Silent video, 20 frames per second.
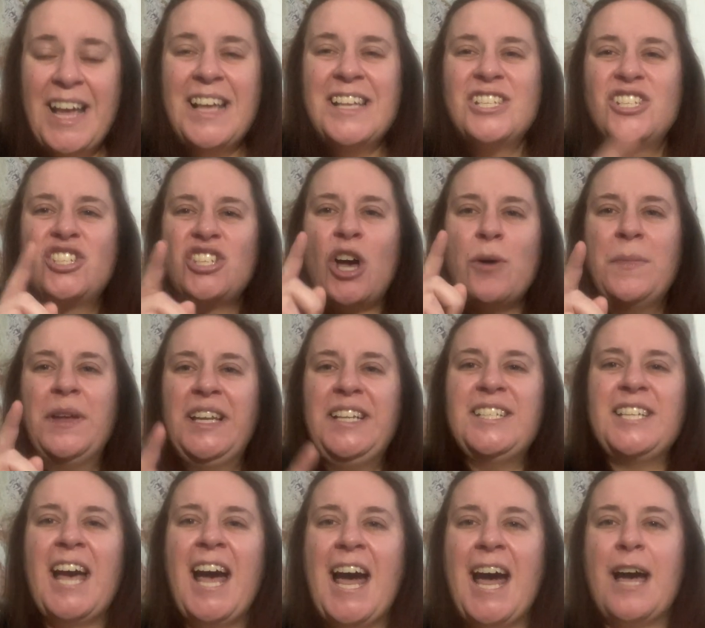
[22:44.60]
so many
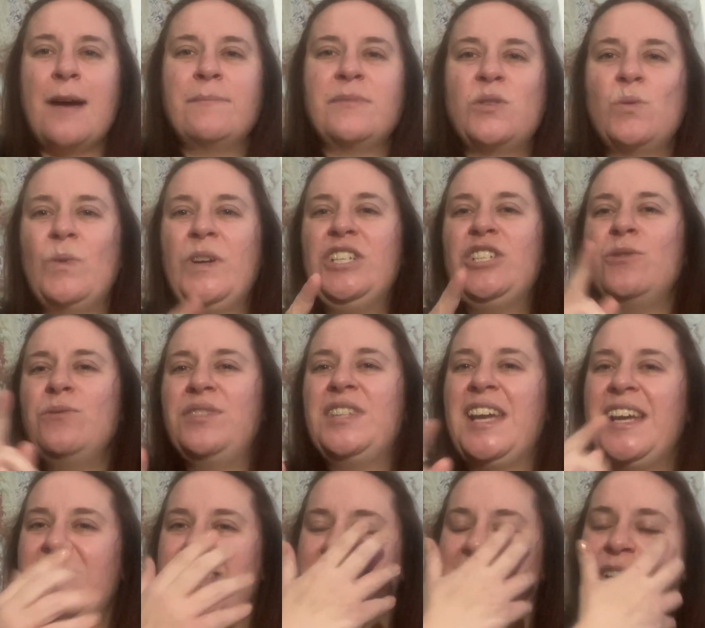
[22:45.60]
times we do
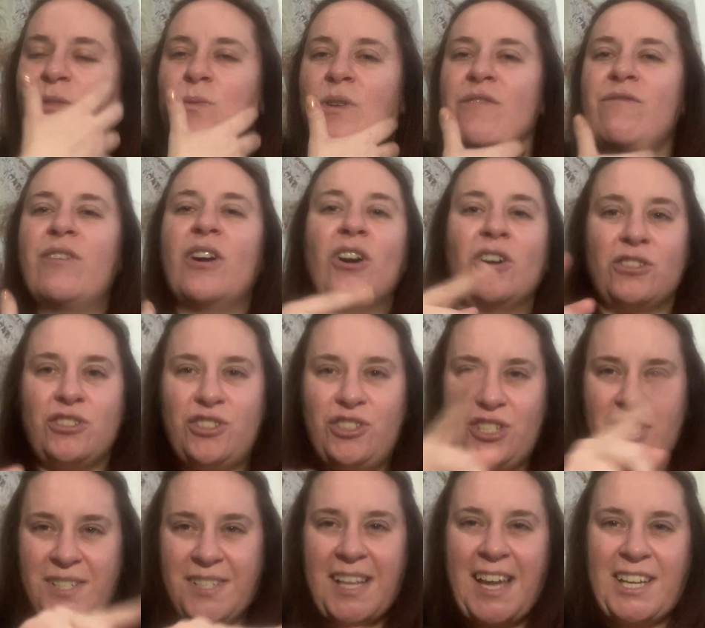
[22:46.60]
things in reverse,
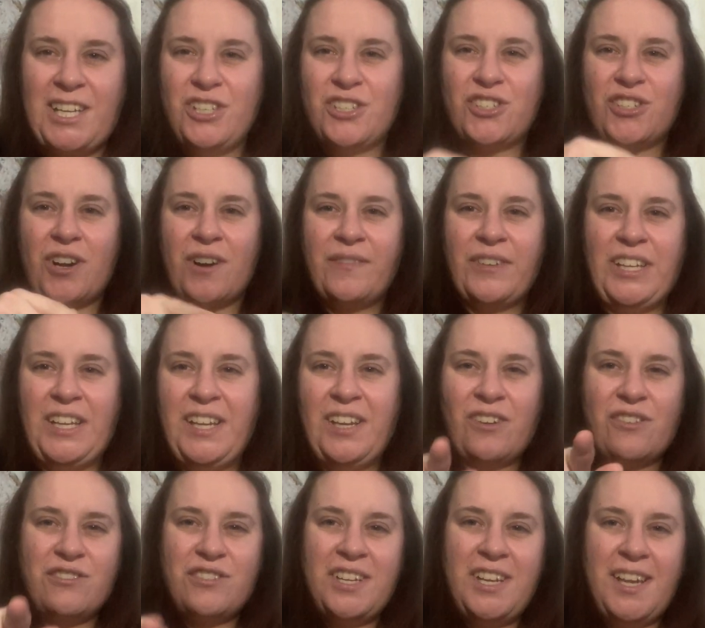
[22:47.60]
just like your servant
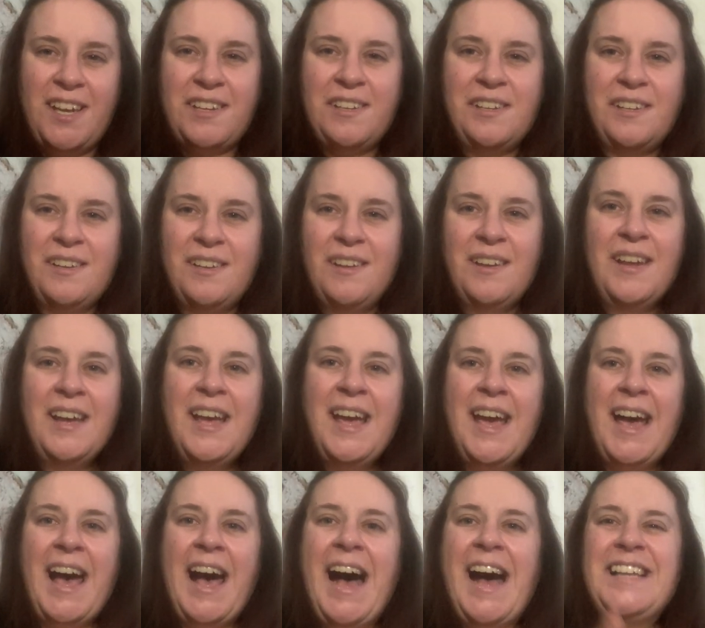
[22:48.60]
here did.
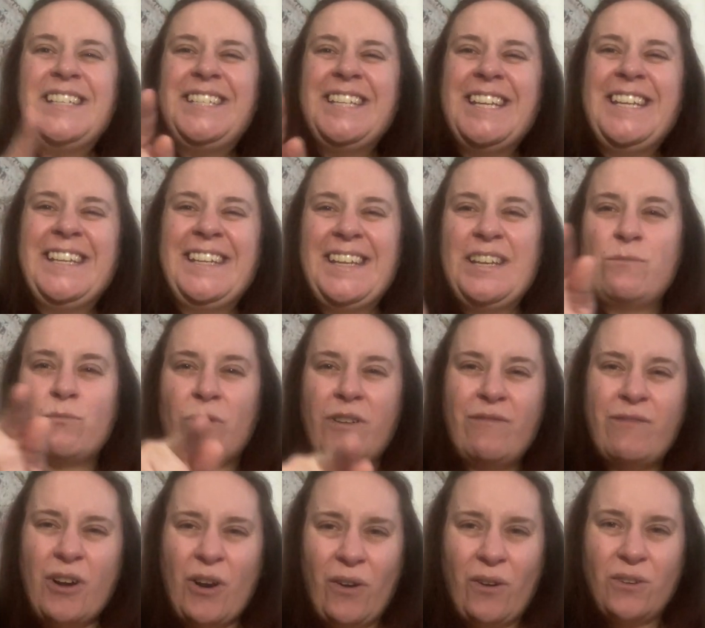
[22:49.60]
I did it in
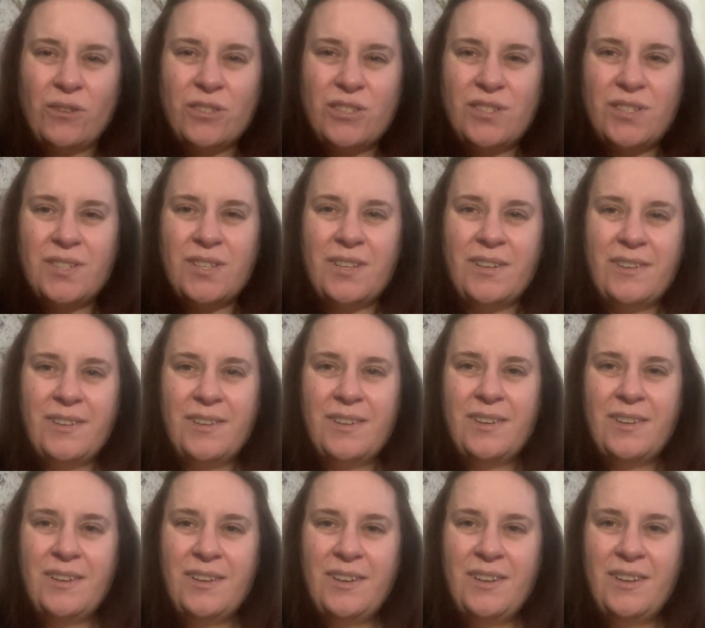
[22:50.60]
reverse.
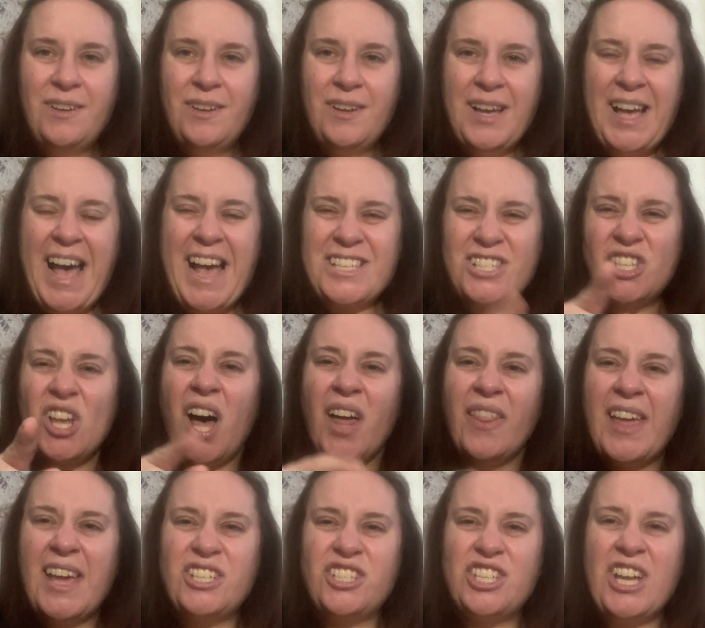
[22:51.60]
I saw
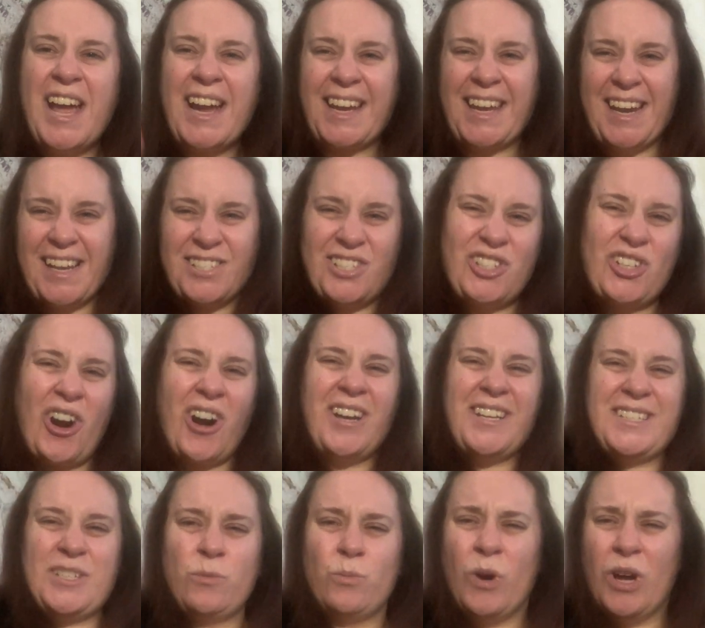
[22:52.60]
that check and I
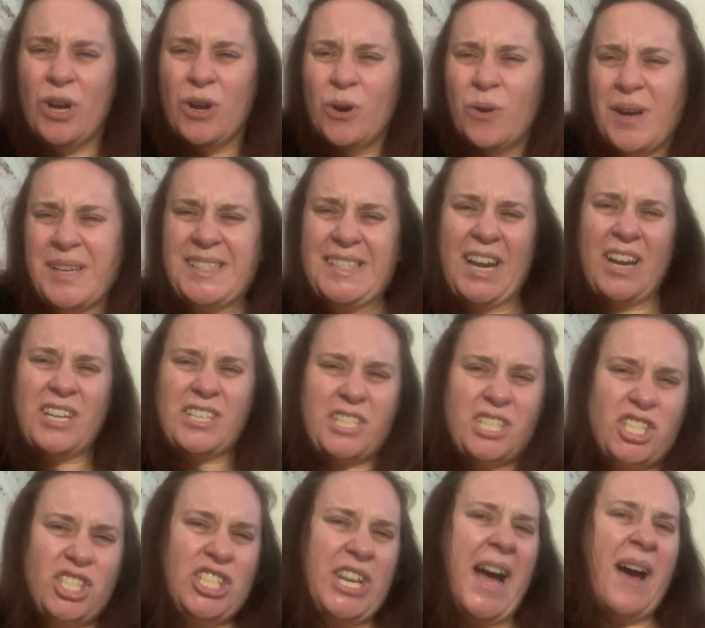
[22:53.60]
started to, woo, I started to
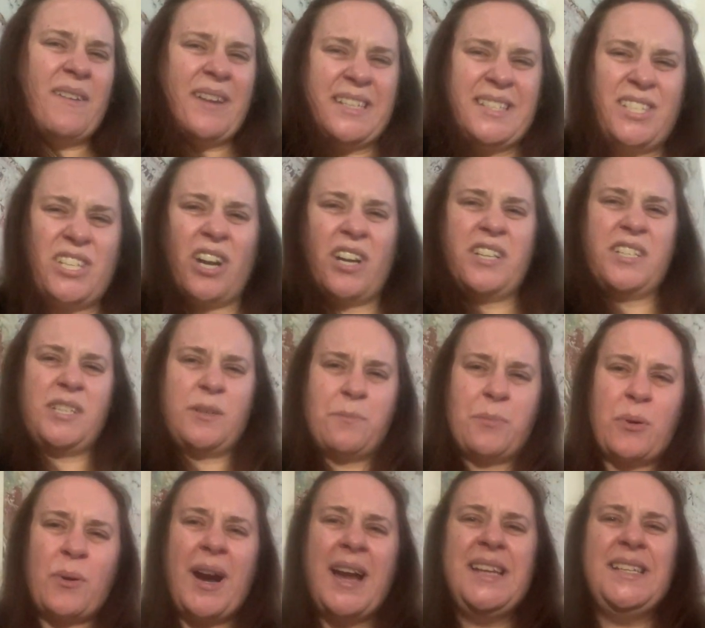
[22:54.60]
shout and I started to
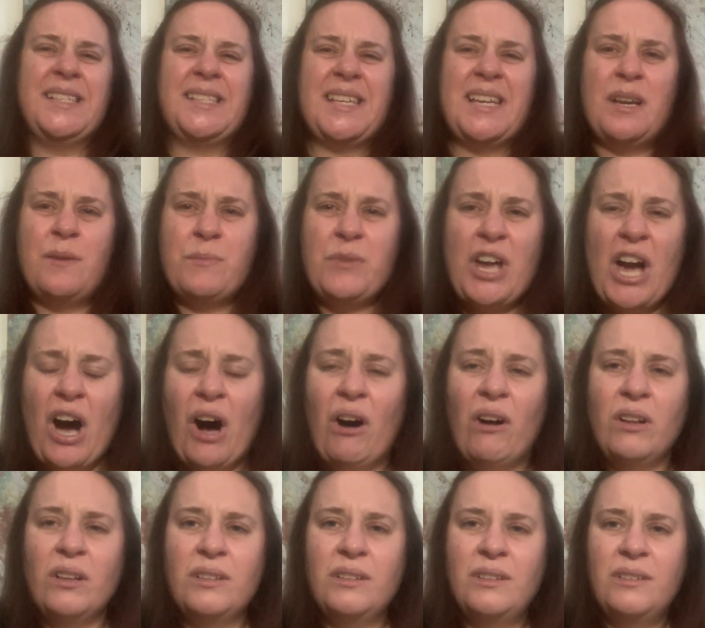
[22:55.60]
praise him,
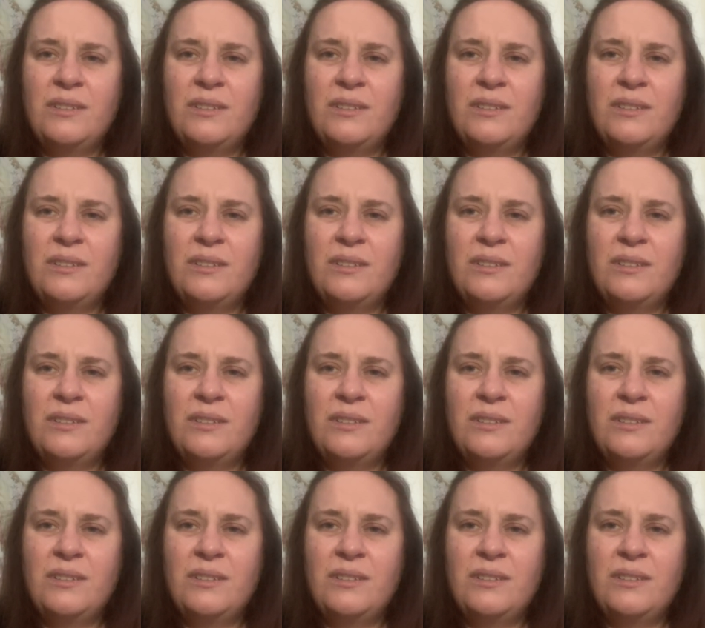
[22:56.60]
y'all.